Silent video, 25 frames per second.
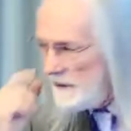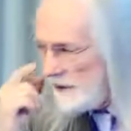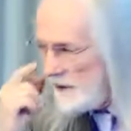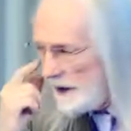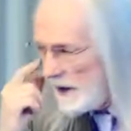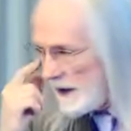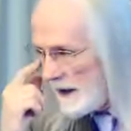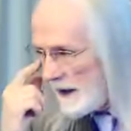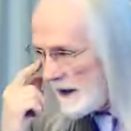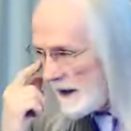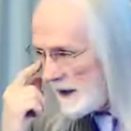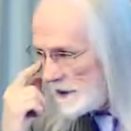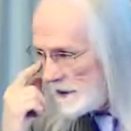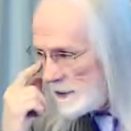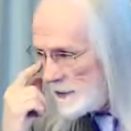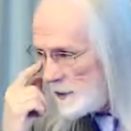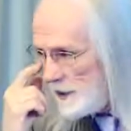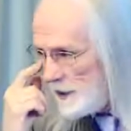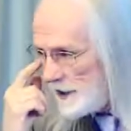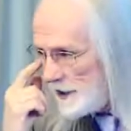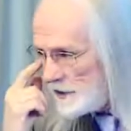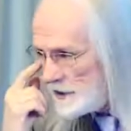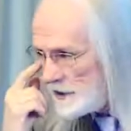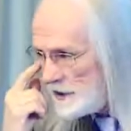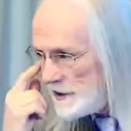little
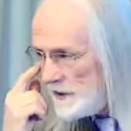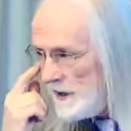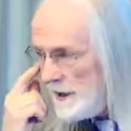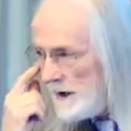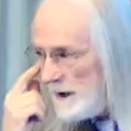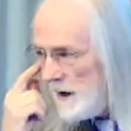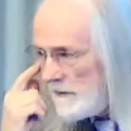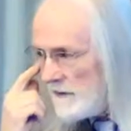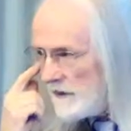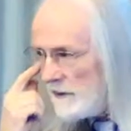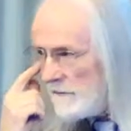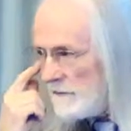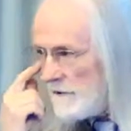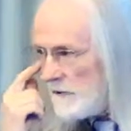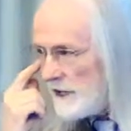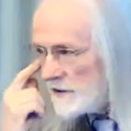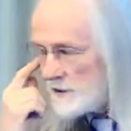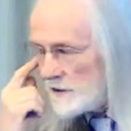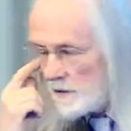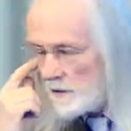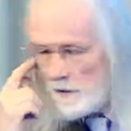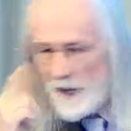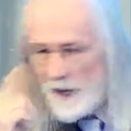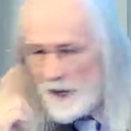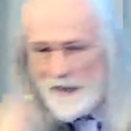twitch of the muscle
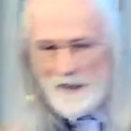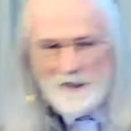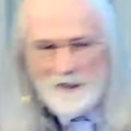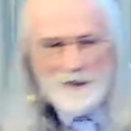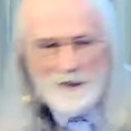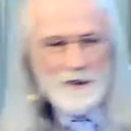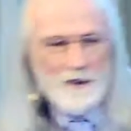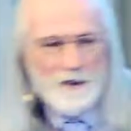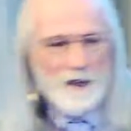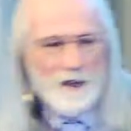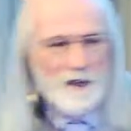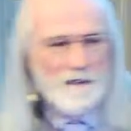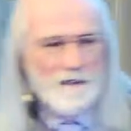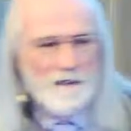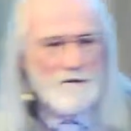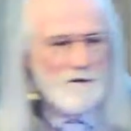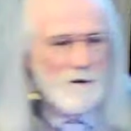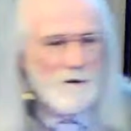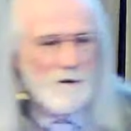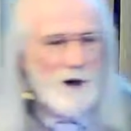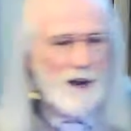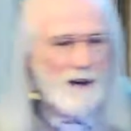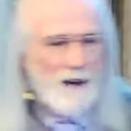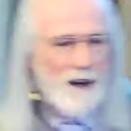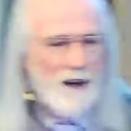right under the
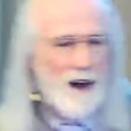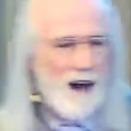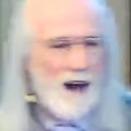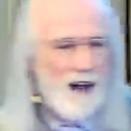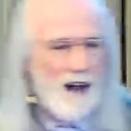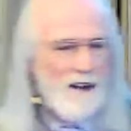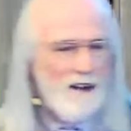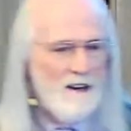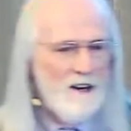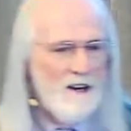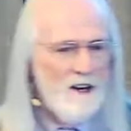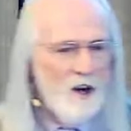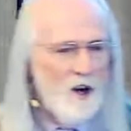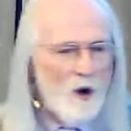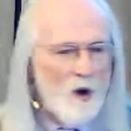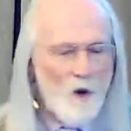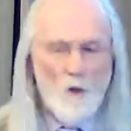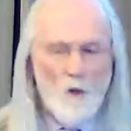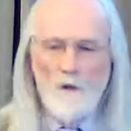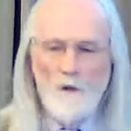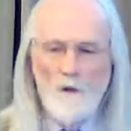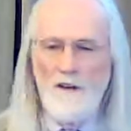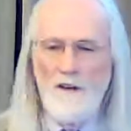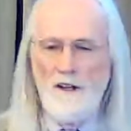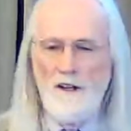right eye, or
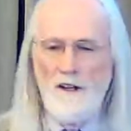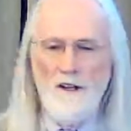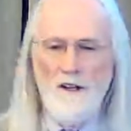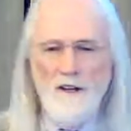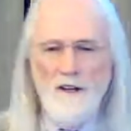the